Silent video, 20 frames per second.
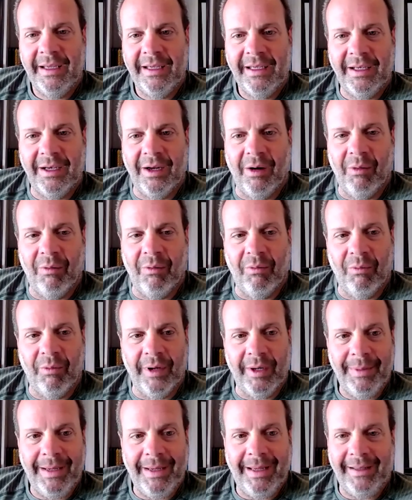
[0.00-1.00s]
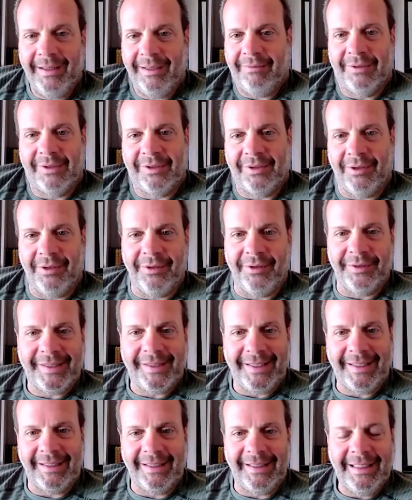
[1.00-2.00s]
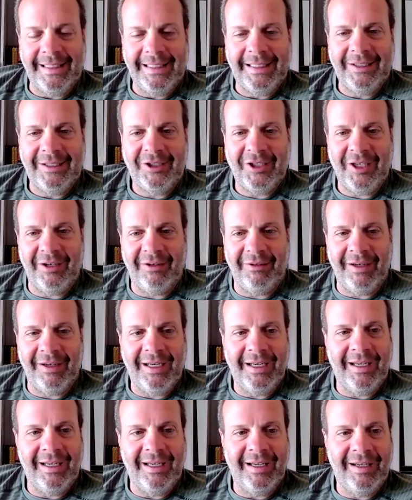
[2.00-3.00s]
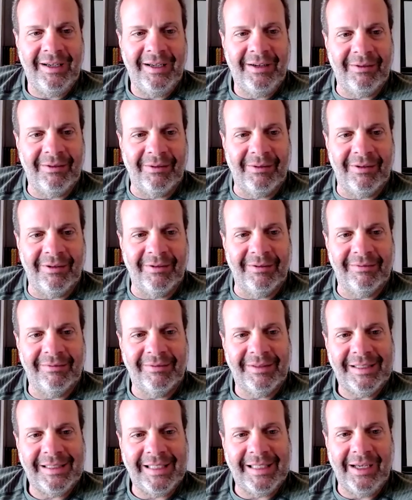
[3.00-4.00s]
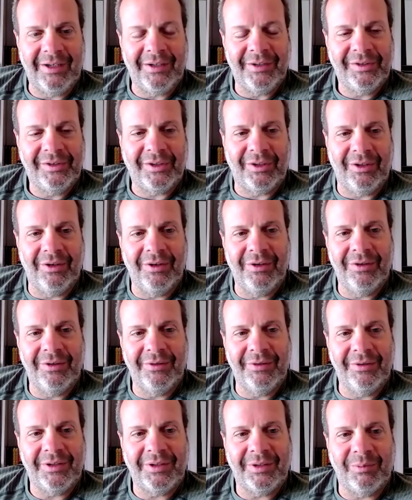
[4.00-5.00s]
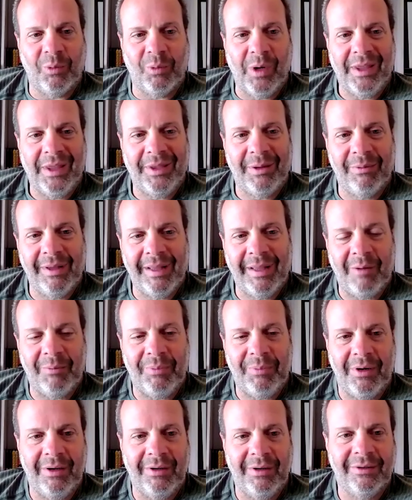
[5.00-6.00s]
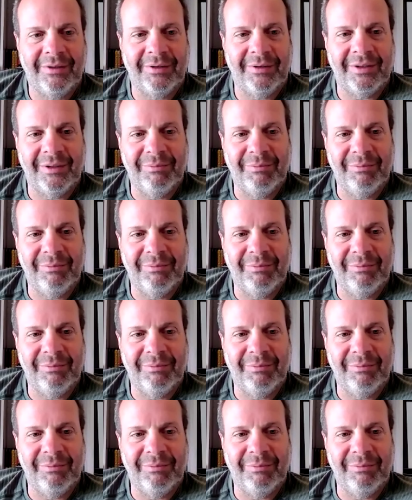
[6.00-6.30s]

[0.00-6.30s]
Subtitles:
you know, what about like results, like leads generated or sales closed with and without partners?